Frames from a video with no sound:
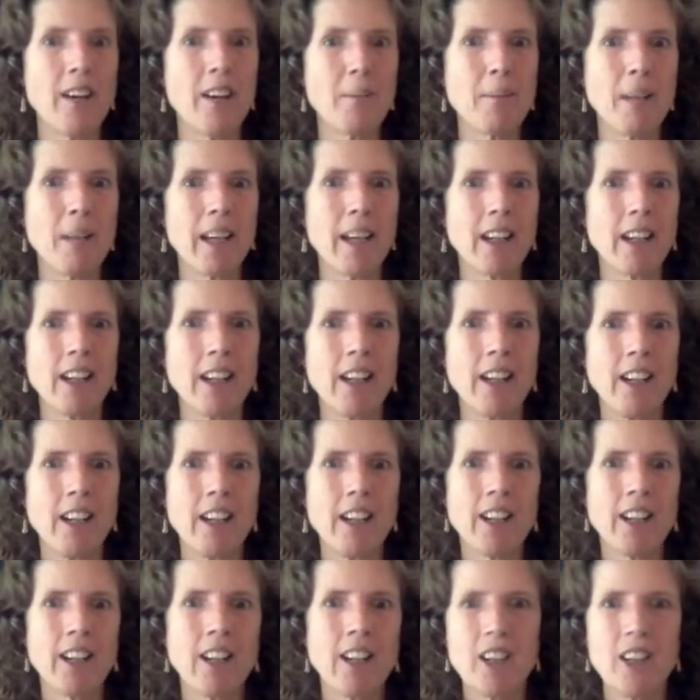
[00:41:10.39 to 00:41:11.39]
And I'm like,
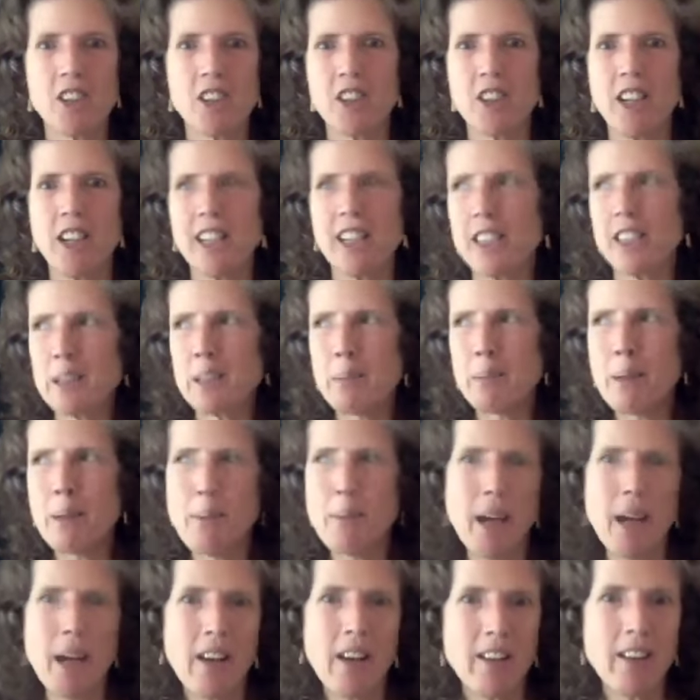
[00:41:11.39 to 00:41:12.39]
God, should I just
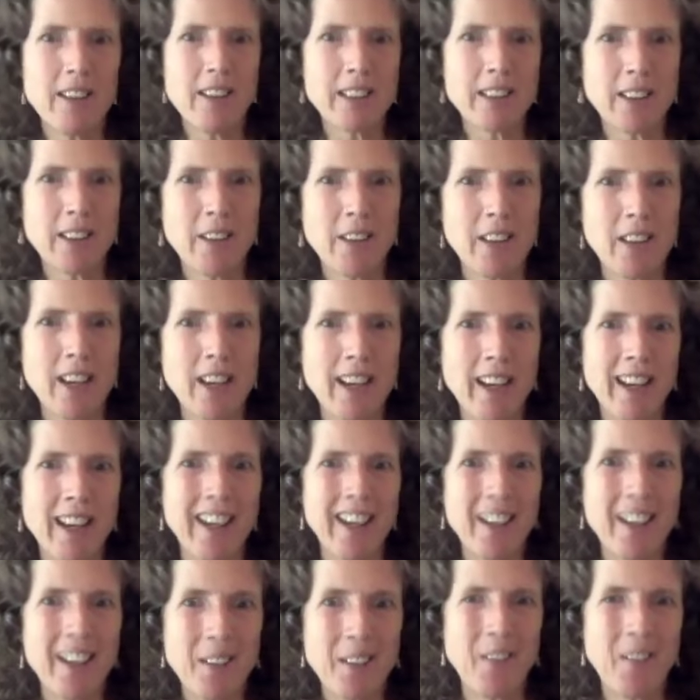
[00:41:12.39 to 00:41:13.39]
be better so that I
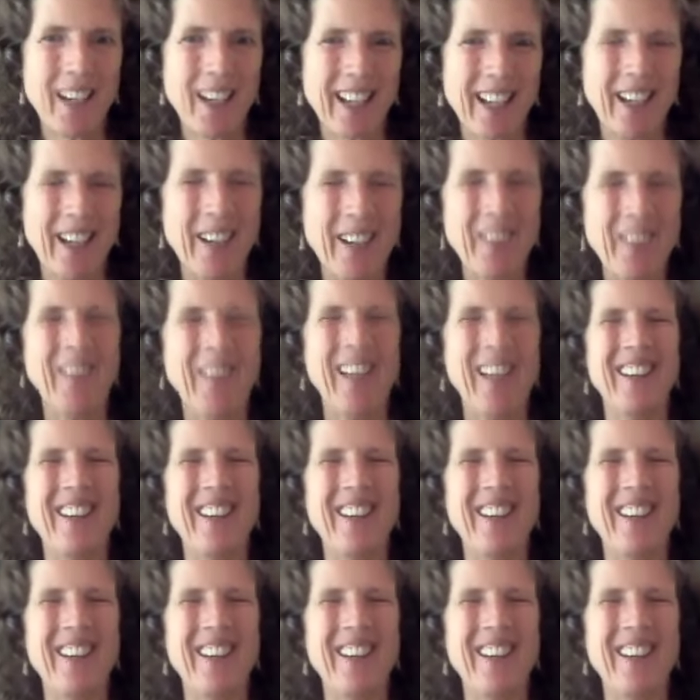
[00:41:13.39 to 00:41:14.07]
can wake up?